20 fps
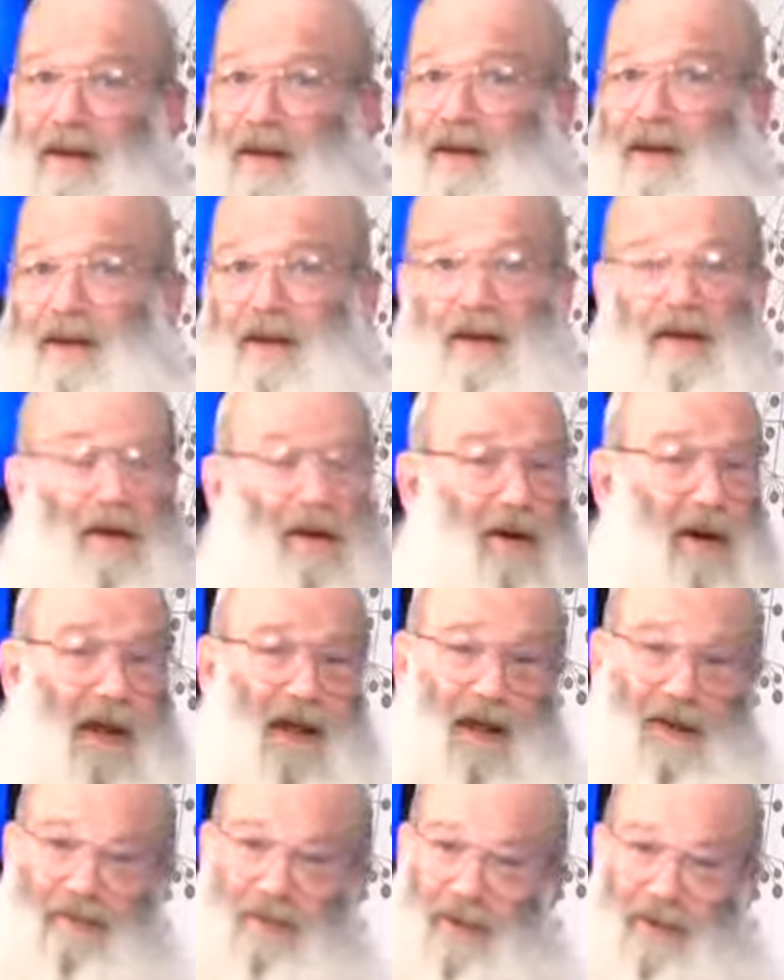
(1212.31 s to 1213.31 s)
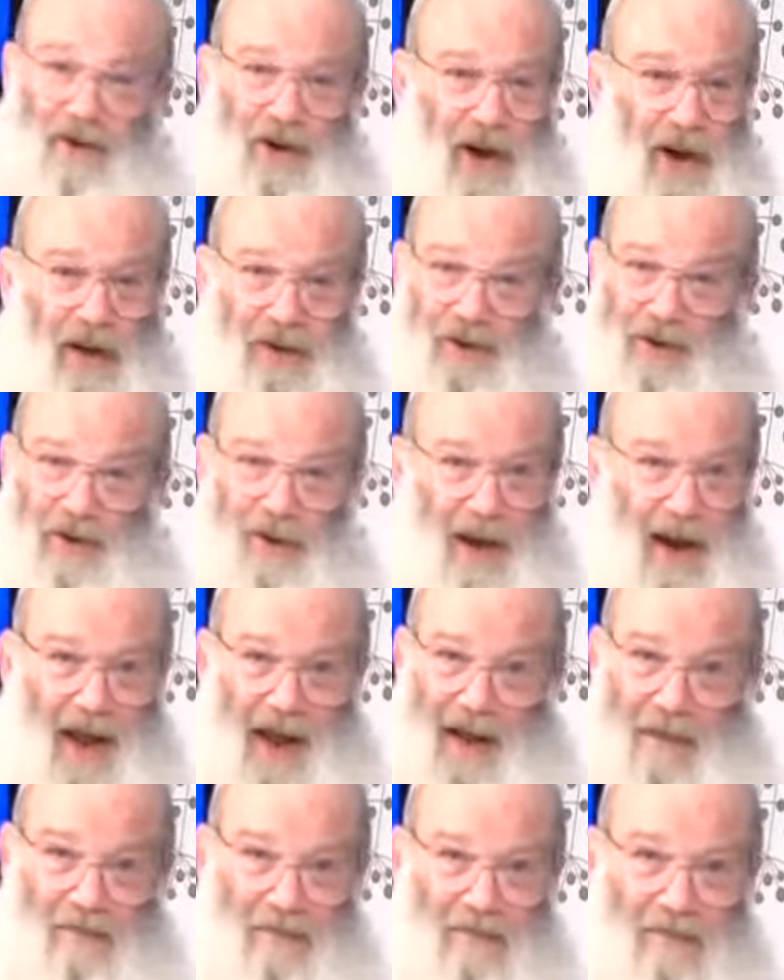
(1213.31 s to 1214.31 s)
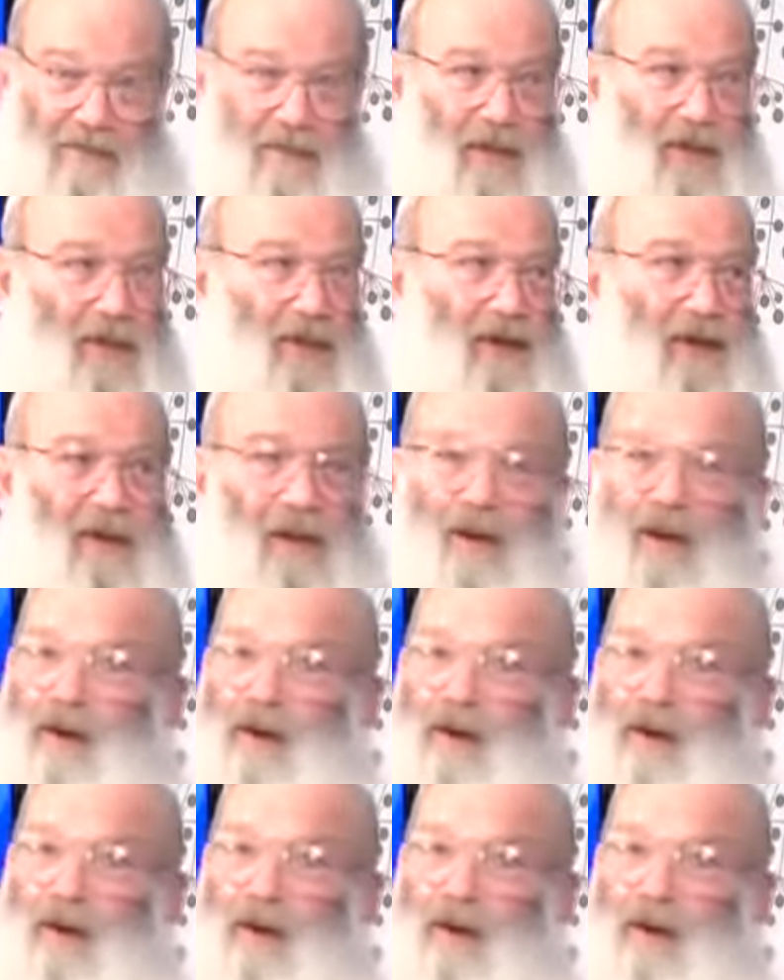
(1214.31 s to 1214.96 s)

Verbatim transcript: You don't have to change your name. Mm-hmm.